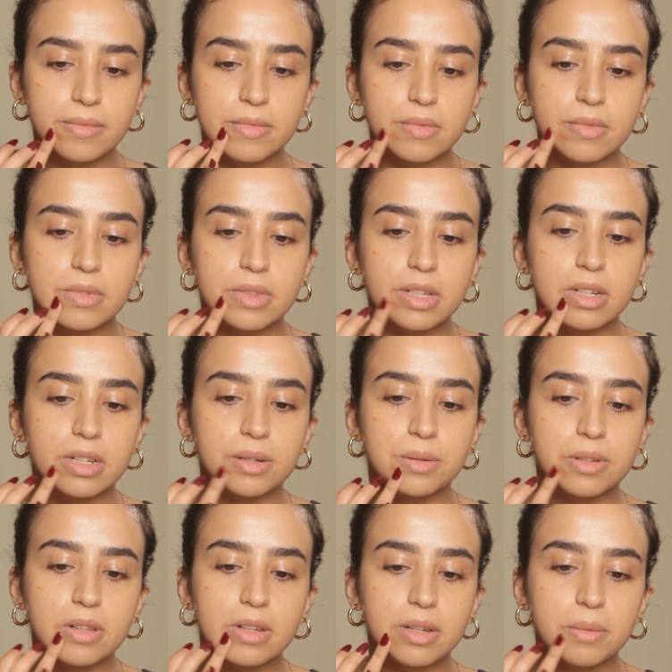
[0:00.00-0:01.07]
And then I
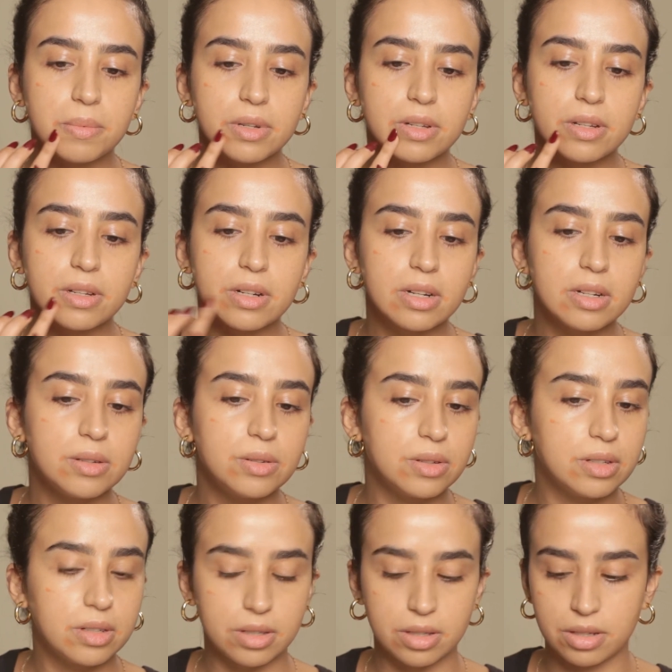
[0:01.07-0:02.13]
would like blend it out.
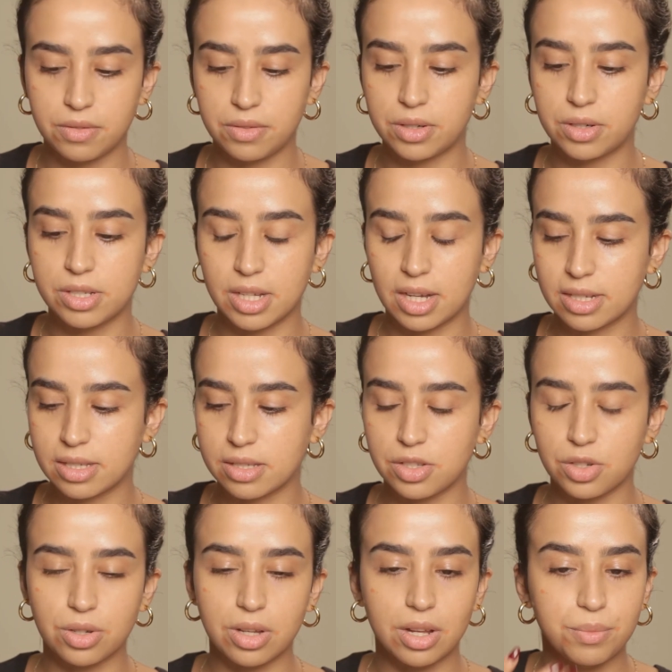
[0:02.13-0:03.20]
If there is excess,
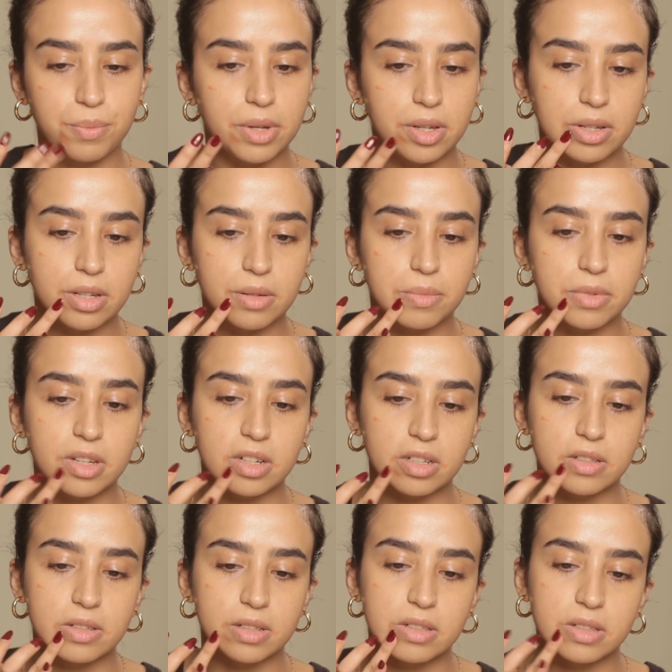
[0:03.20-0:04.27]
you're kind of picking up the
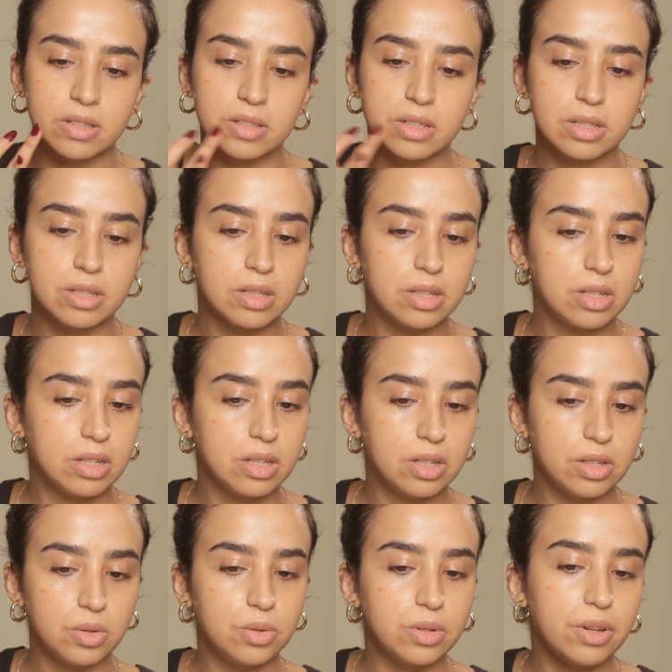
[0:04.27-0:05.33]
excess
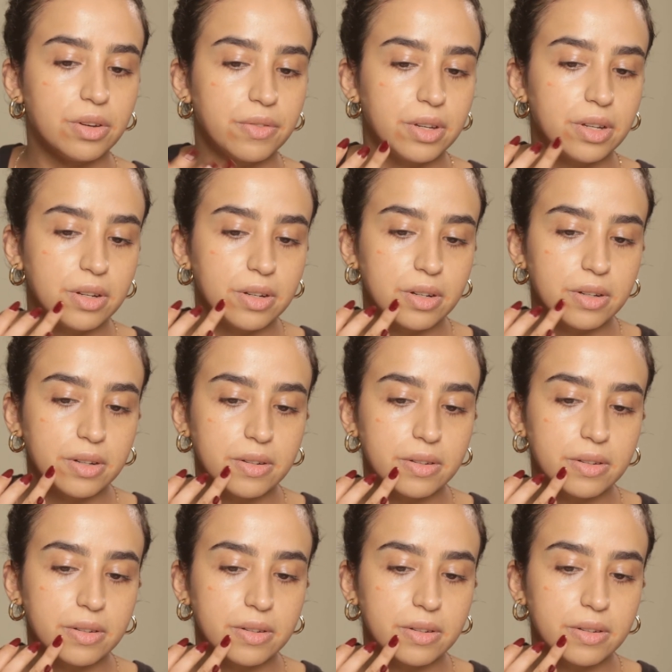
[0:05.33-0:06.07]
with your finger.